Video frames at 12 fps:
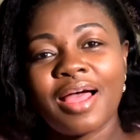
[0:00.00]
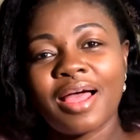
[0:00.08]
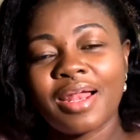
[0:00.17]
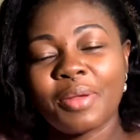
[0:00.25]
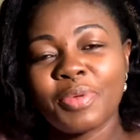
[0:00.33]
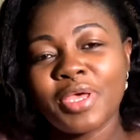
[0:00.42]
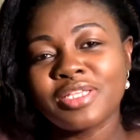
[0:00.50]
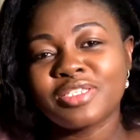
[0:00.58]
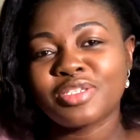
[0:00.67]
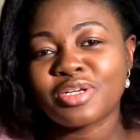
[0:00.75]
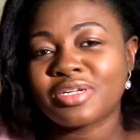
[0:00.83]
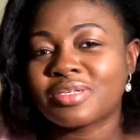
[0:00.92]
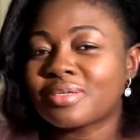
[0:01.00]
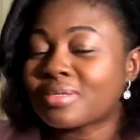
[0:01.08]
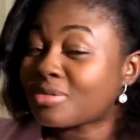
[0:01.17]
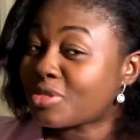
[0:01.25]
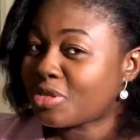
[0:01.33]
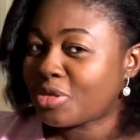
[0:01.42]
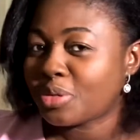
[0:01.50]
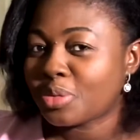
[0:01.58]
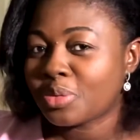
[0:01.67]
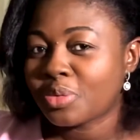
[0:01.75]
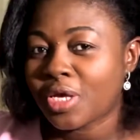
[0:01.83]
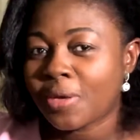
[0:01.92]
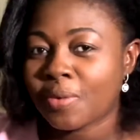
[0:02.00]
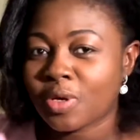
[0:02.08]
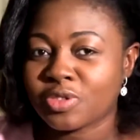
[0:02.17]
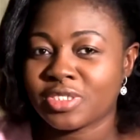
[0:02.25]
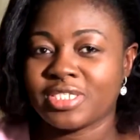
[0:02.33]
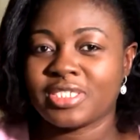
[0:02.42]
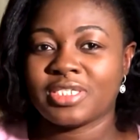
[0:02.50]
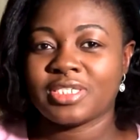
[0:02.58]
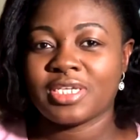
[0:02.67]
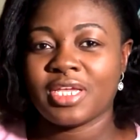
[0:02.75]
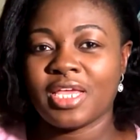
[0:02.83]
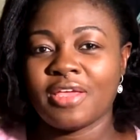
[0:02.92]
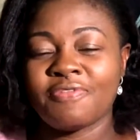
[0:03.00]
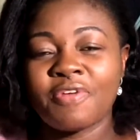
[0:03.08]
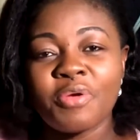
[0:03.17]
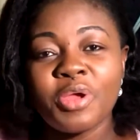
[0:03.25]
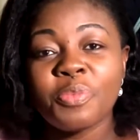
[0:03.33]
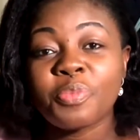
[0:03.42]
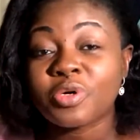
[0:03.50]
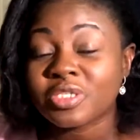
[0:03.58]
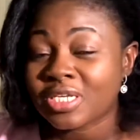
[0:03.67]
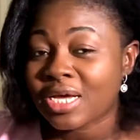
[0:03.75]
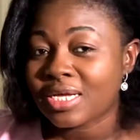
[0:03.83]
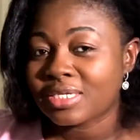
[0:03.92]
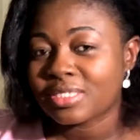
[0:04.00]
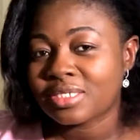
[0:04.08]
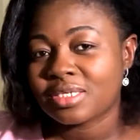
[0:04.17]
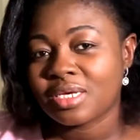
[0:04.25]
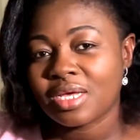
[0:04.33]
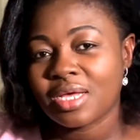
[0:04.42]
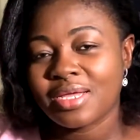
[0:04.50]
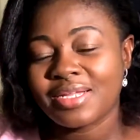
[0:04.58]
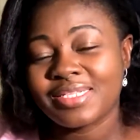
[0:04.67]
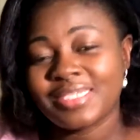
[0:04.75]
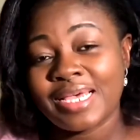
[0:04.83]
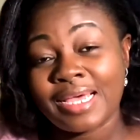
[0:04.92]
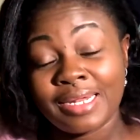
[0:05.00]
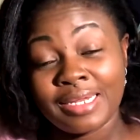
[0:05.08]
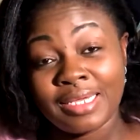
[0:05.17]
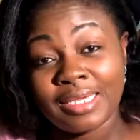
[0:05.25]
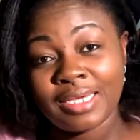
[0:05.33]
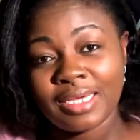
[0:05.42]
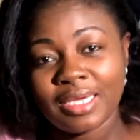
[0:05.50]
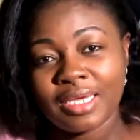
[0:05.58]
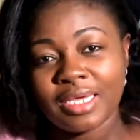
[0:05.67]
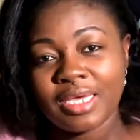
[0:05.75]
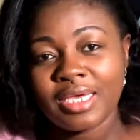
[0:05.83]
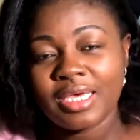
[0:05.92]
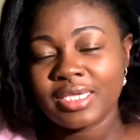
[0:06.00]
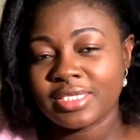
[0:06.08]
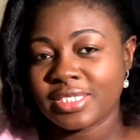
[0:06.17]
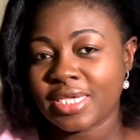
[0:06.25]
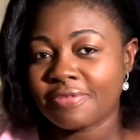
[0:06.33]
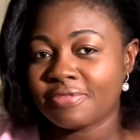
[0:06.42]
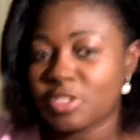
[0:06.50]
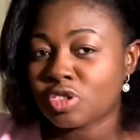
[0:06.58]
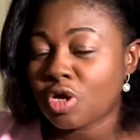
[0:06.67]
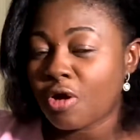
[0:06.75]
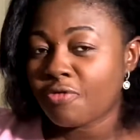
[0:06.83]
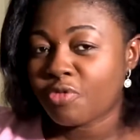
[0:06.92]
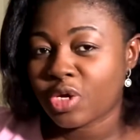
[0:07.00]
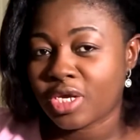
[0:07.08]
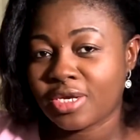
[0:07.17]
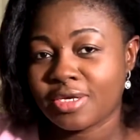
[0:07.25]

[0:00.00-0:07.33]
and I'm here to talk to you about a very important technique in self discovery.